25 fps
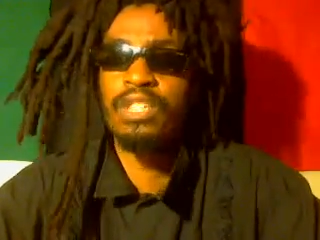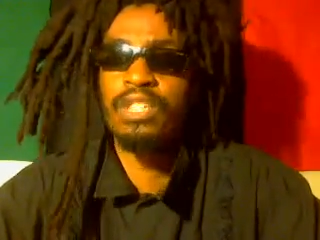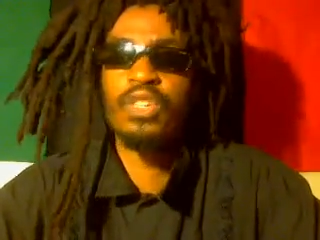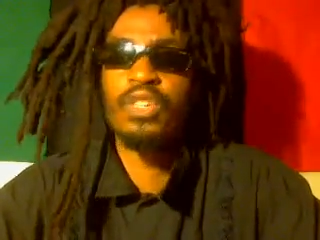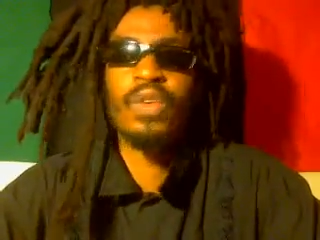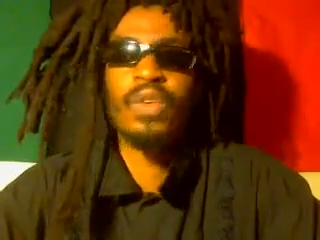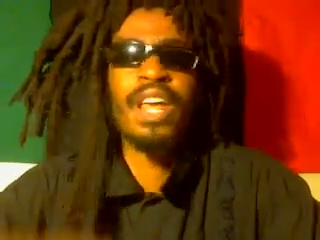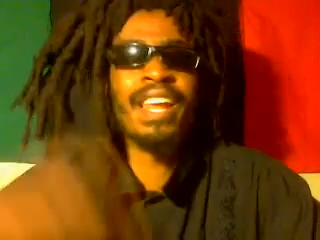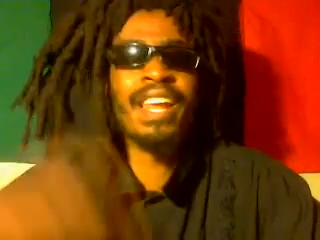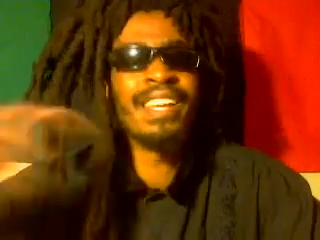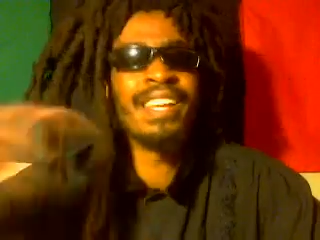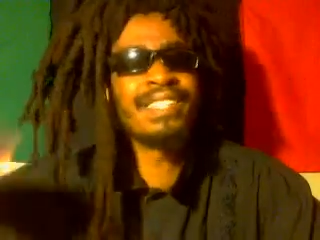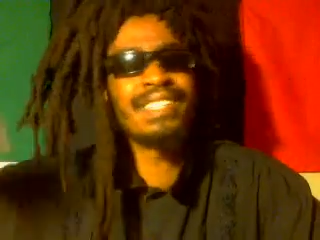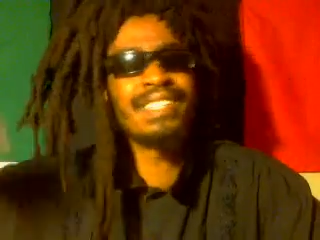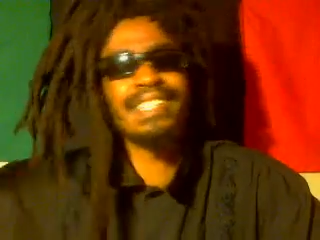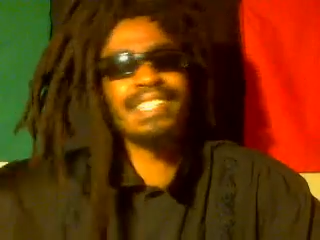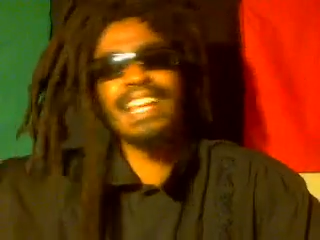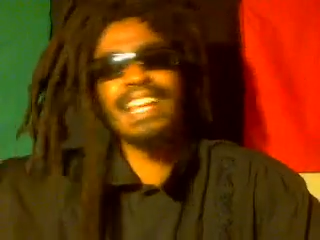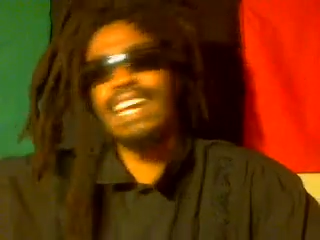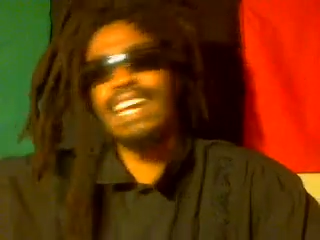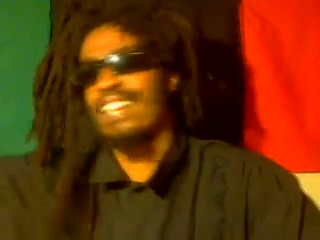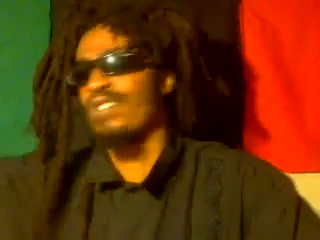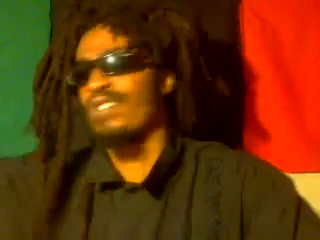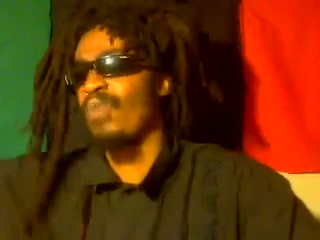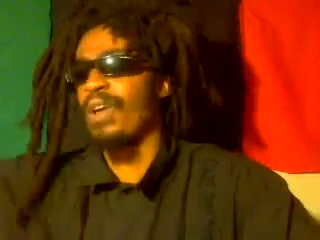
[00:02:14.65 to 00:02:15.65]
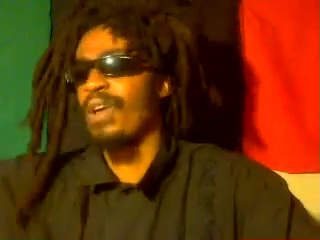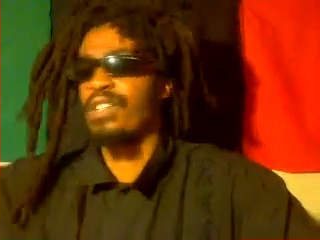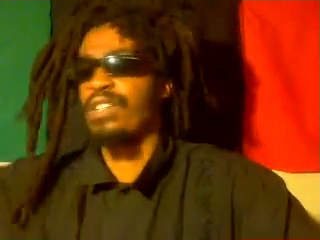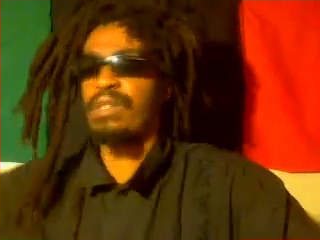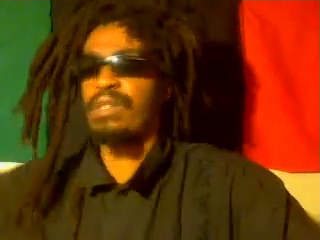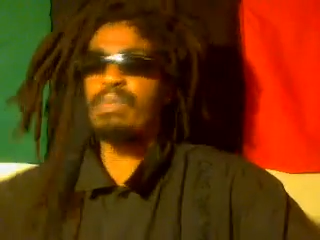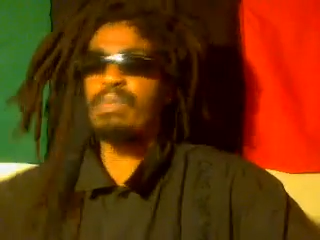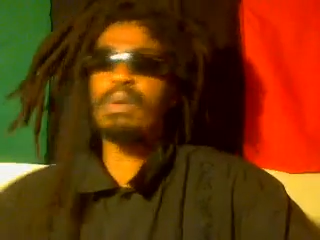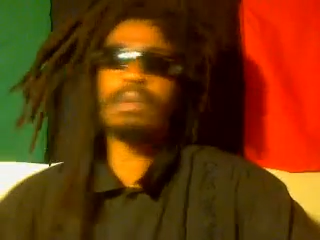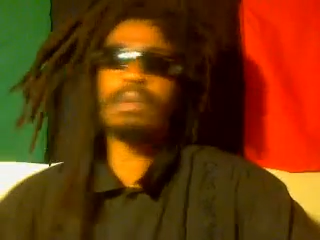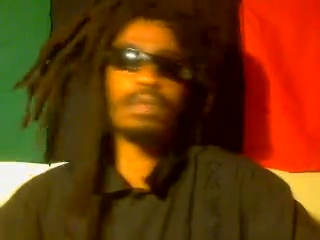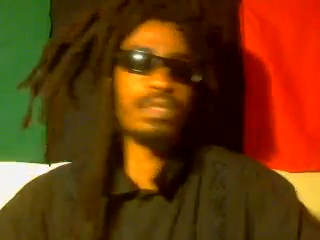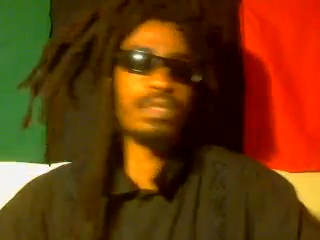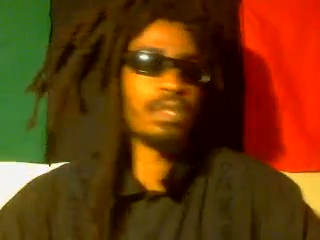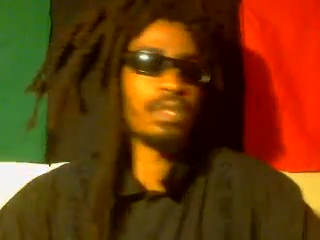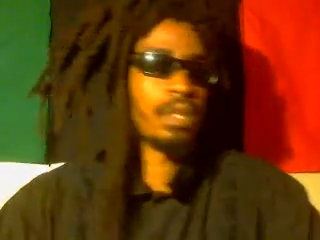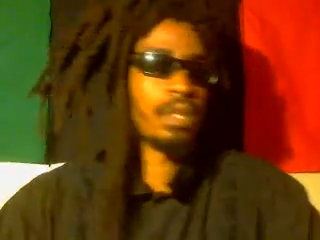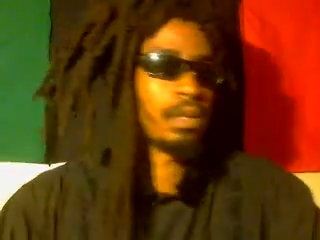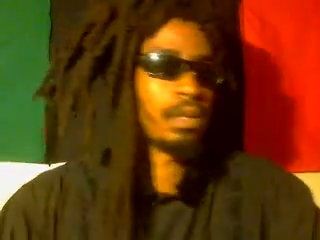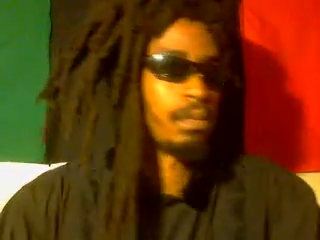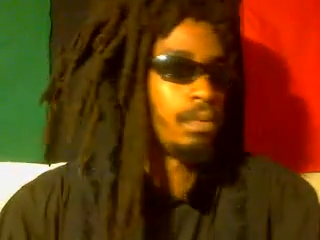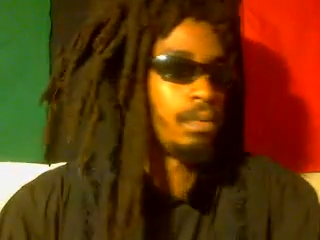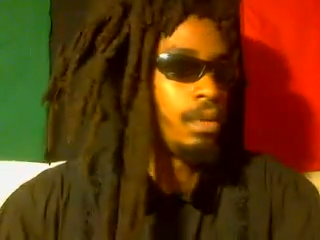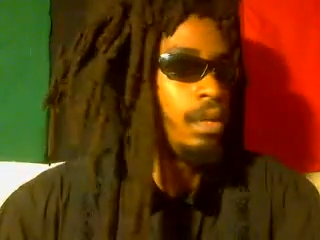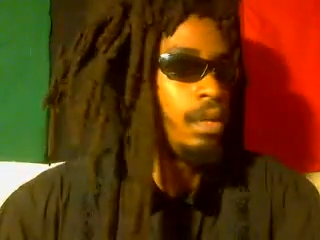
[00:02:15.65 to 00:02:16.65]
So their intellect is white supremacy.
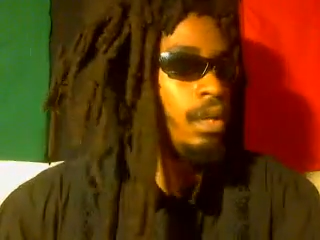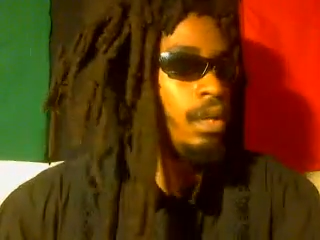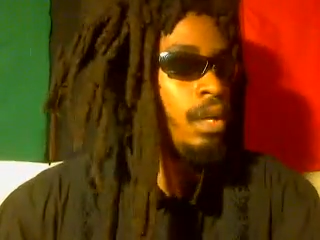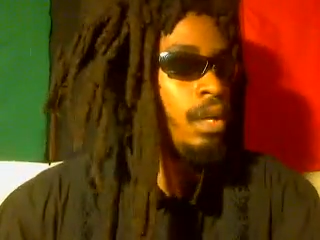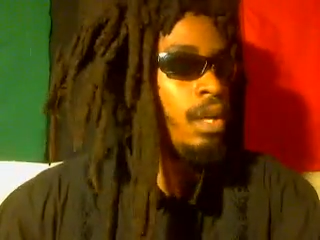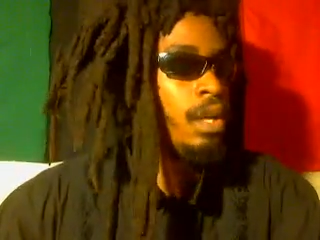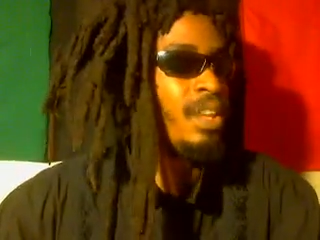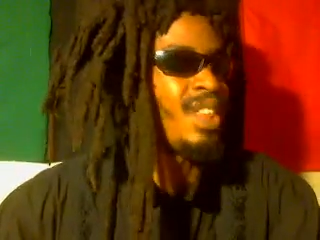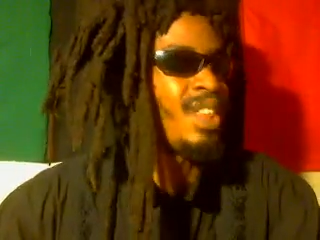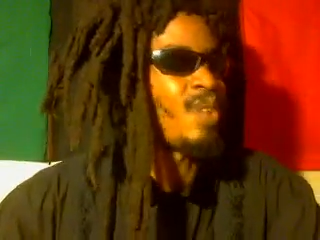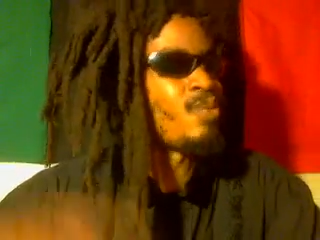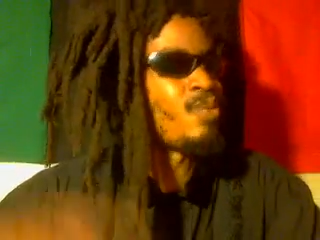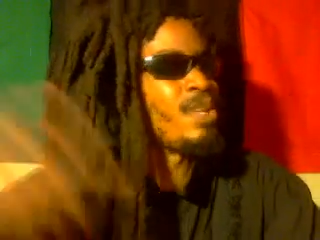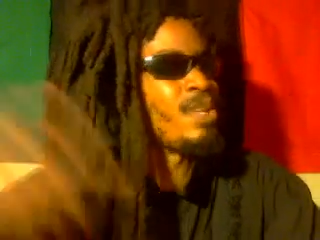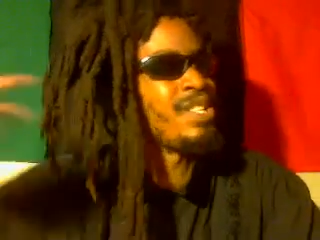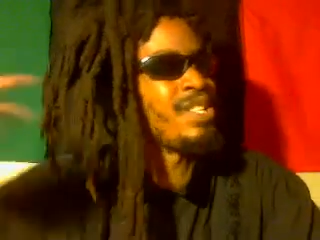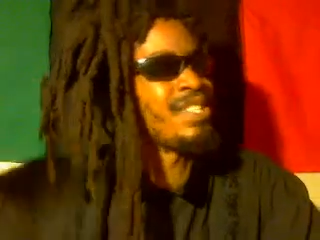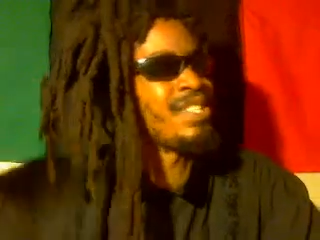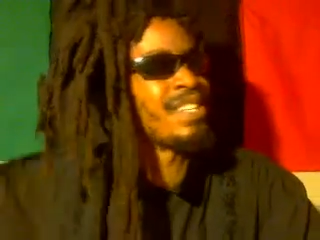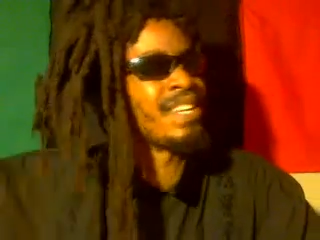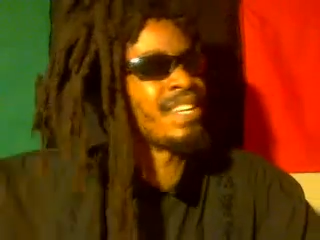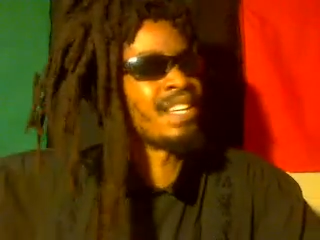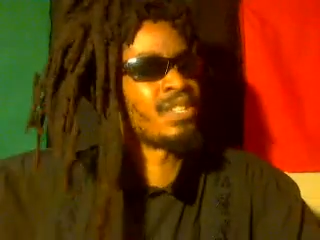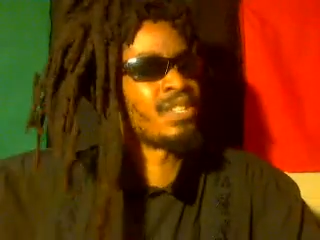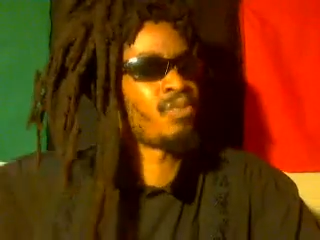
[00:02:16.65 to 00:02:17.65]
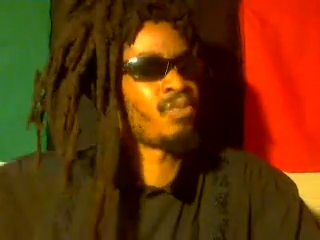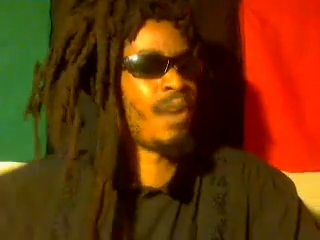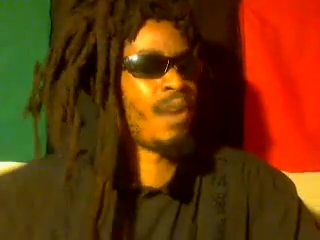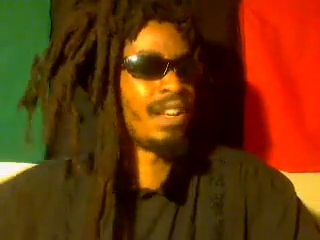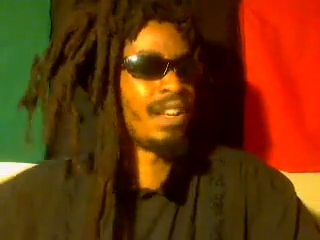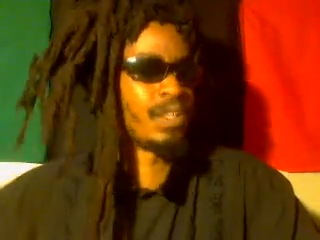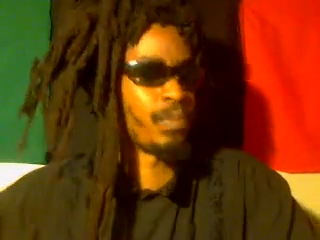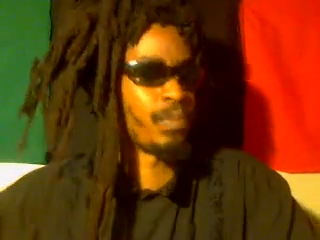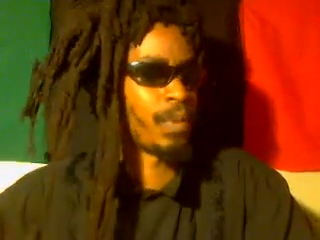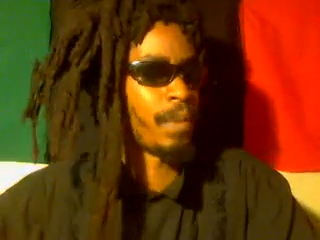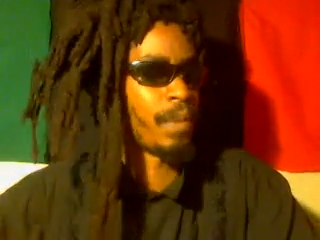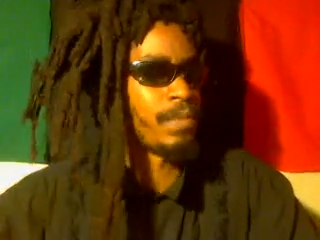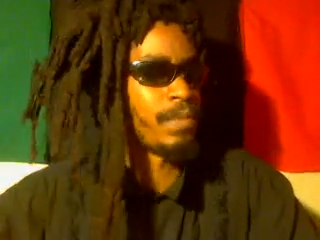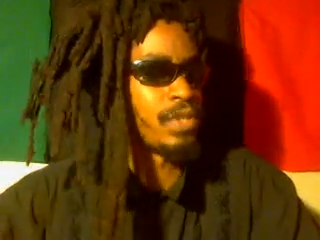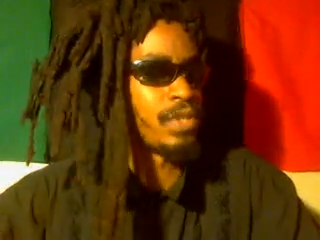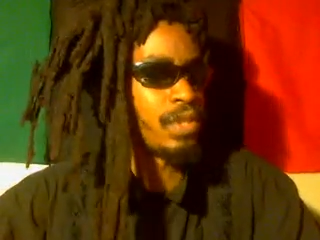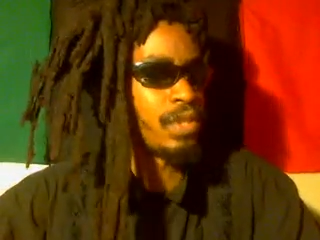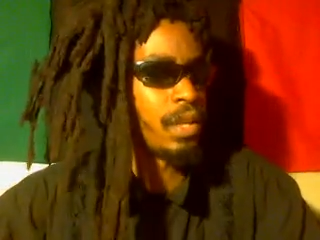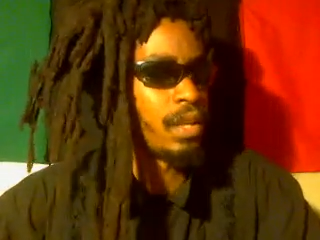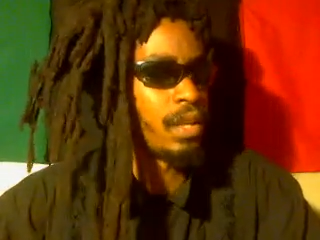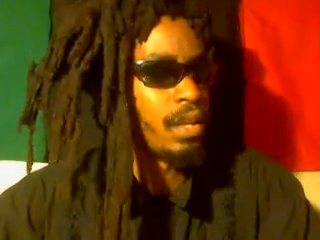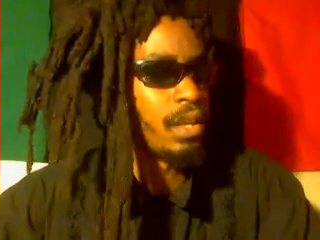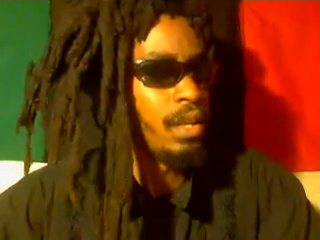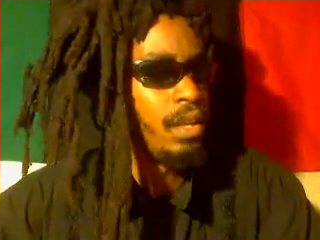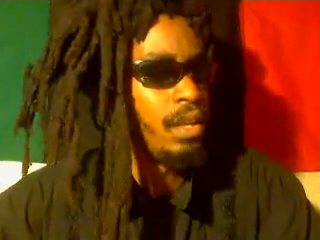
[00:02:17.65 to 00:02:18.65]
Their reasoning is white supremacy.